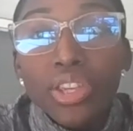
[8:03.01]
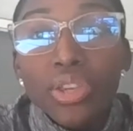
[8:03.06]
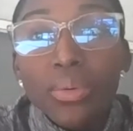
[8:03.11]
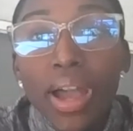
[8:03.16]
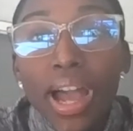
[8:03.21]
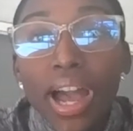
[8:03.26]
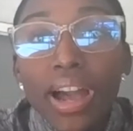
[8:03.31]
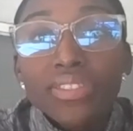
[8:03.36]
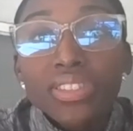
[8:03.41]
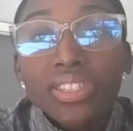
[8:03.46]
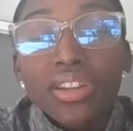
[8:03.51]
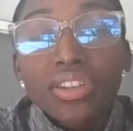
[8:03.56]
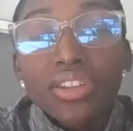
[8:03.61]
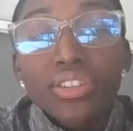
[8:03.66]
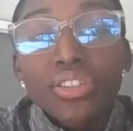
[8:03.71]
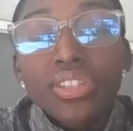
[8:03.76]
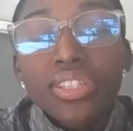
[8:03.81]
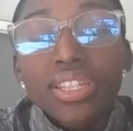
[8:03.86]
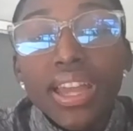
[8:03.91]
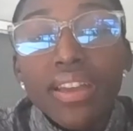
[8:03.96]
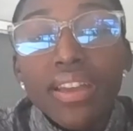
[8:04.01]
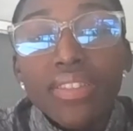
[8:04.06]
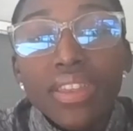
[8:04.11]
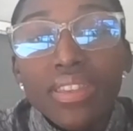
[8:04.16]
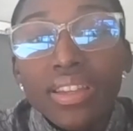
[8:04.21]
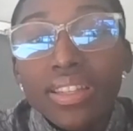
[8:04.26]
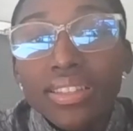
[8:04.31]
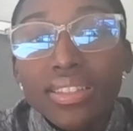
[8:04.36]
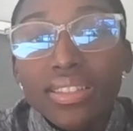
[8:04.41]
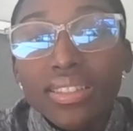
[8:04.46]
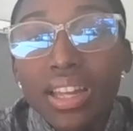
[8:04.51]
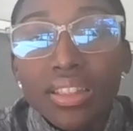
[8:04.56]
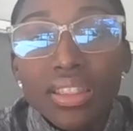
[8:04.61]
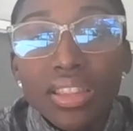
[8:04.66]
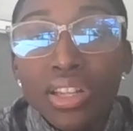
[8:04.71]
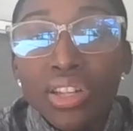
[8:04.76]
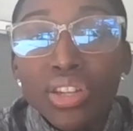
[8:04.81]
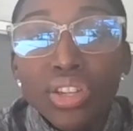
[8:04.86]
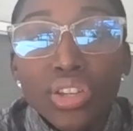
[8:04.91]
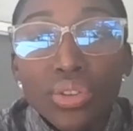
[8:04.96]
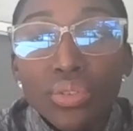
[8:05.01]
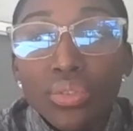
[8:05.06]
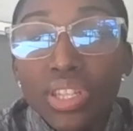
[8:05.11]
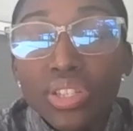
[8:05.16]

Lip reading: You have to understand that this is nothing new.